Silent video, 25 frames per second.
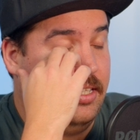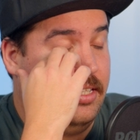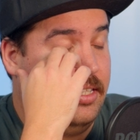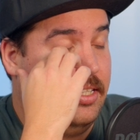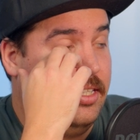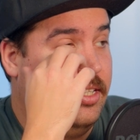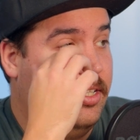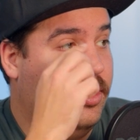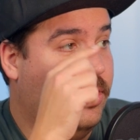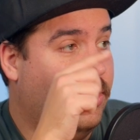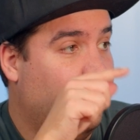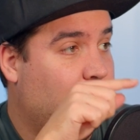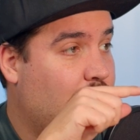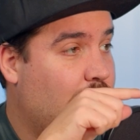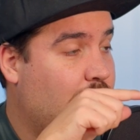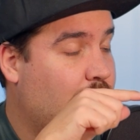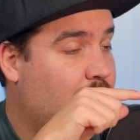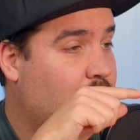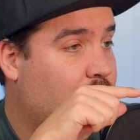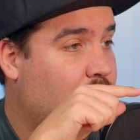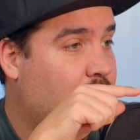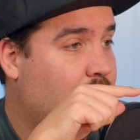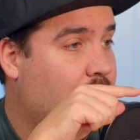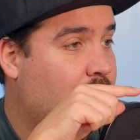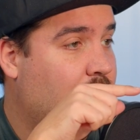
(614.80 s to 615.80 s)

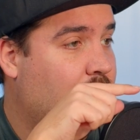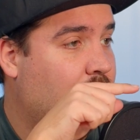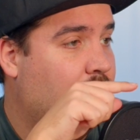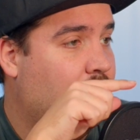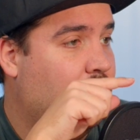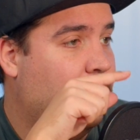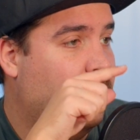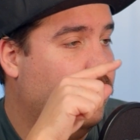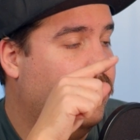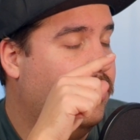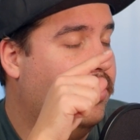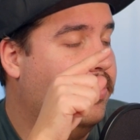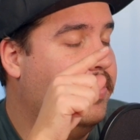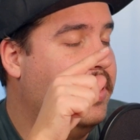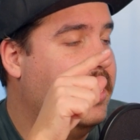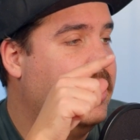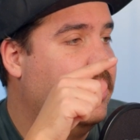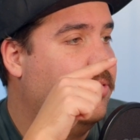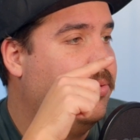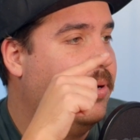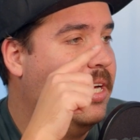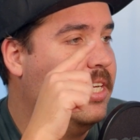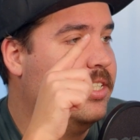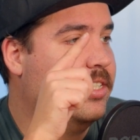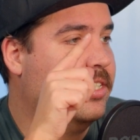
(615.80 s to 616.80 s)
you thought me
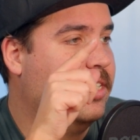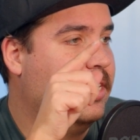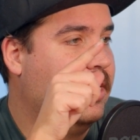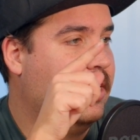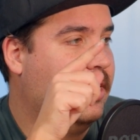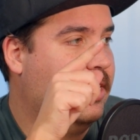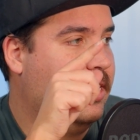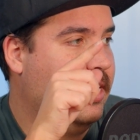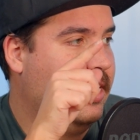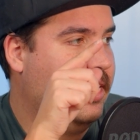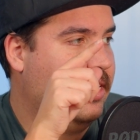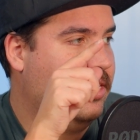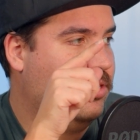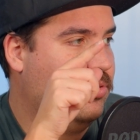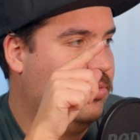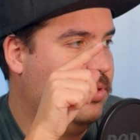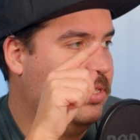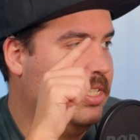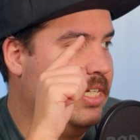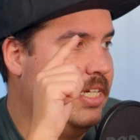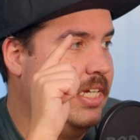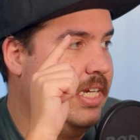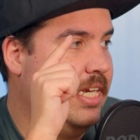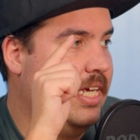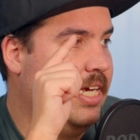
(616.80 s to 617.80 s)
questioning things
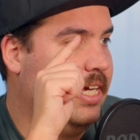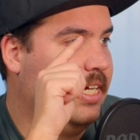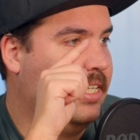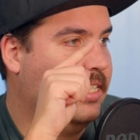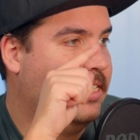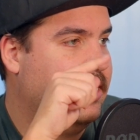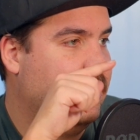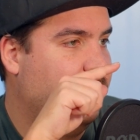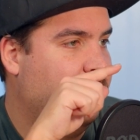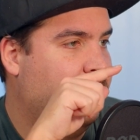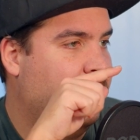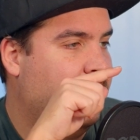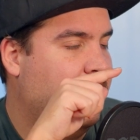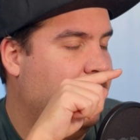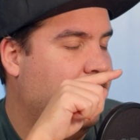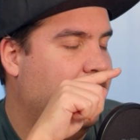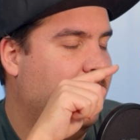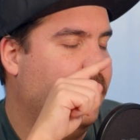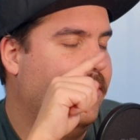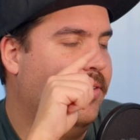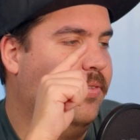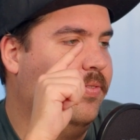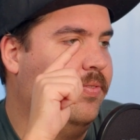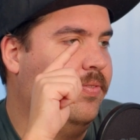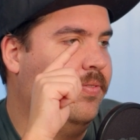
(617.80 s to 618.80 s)
was a negative
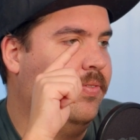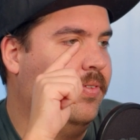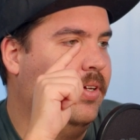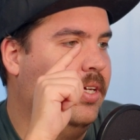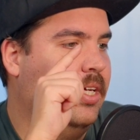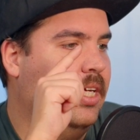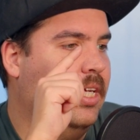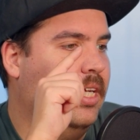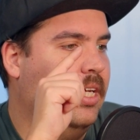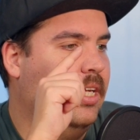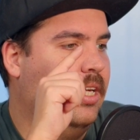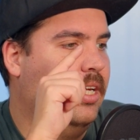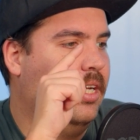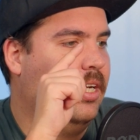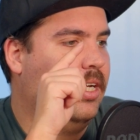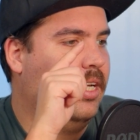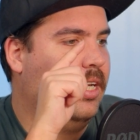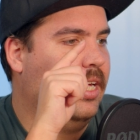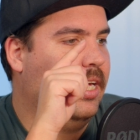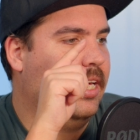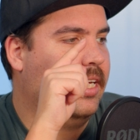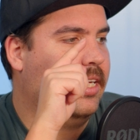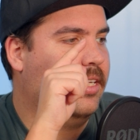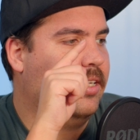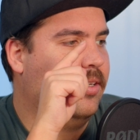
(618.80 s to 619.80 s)
thing of mm.
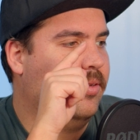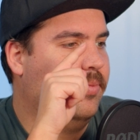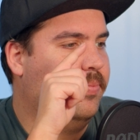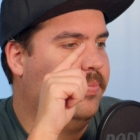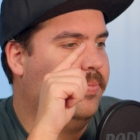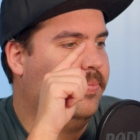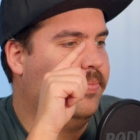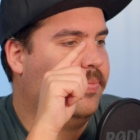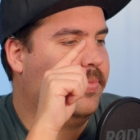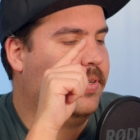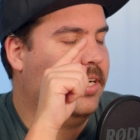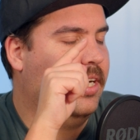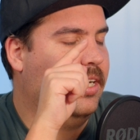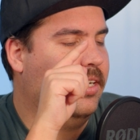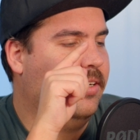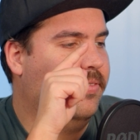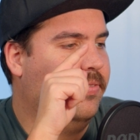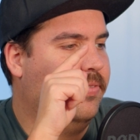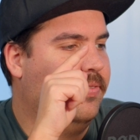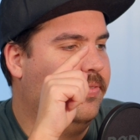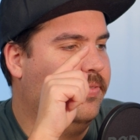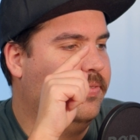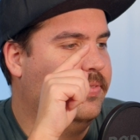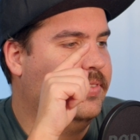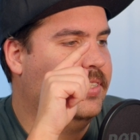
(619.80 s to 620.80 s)
like kind
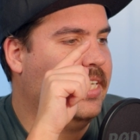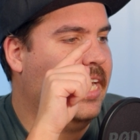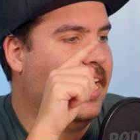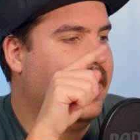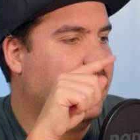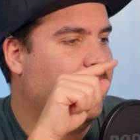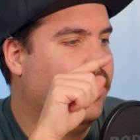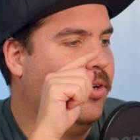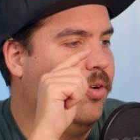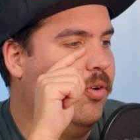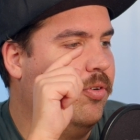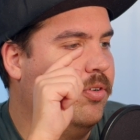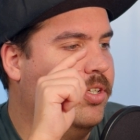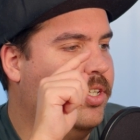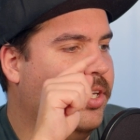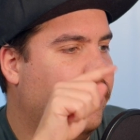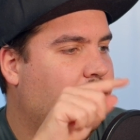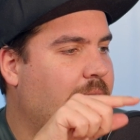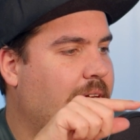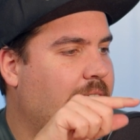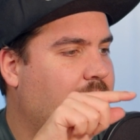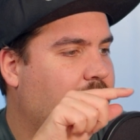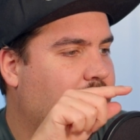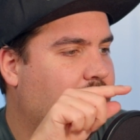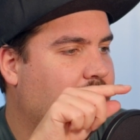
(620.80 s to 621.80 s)
of saying you're not
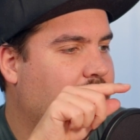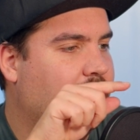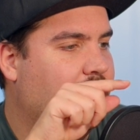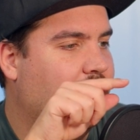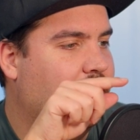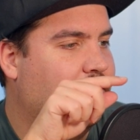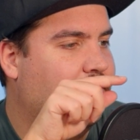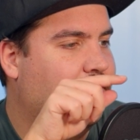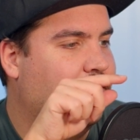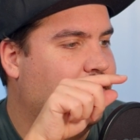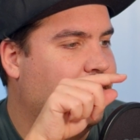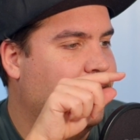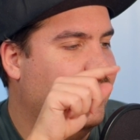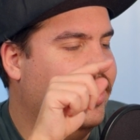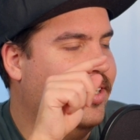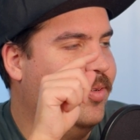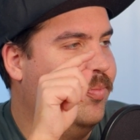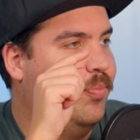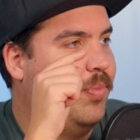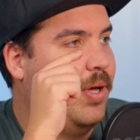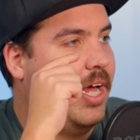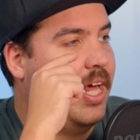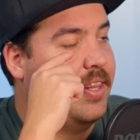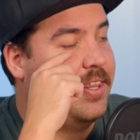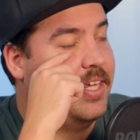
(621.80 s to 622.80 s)
doing good enough. Mm.
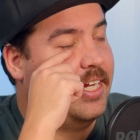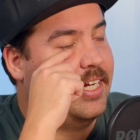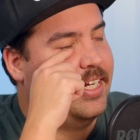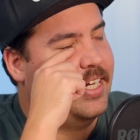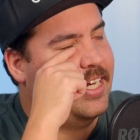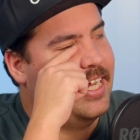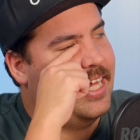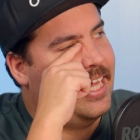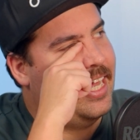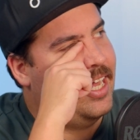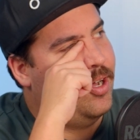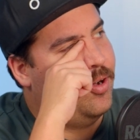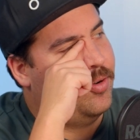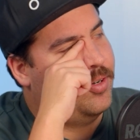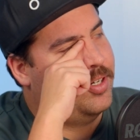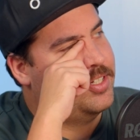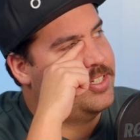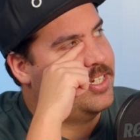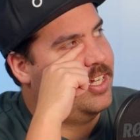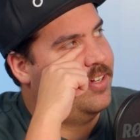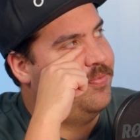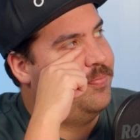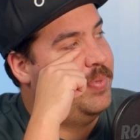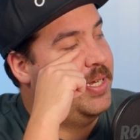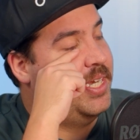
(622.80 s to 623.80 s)
But I think now,
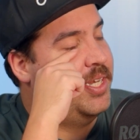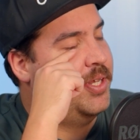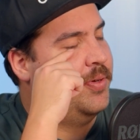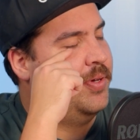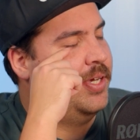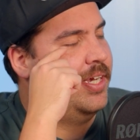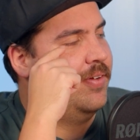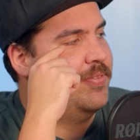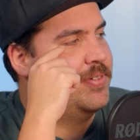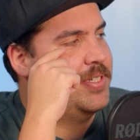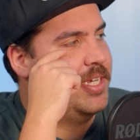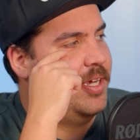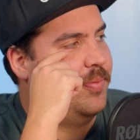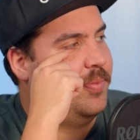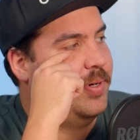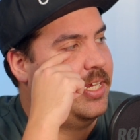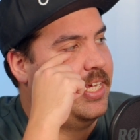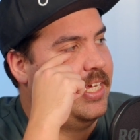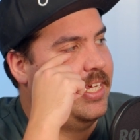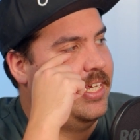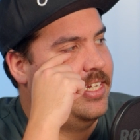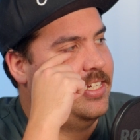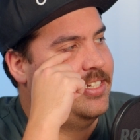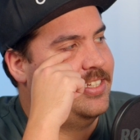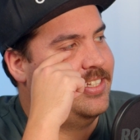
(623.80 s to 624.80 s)
because I've been doing it for so many
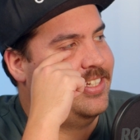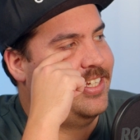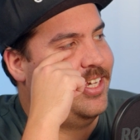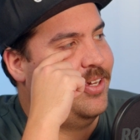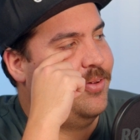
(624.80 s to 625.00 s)
years,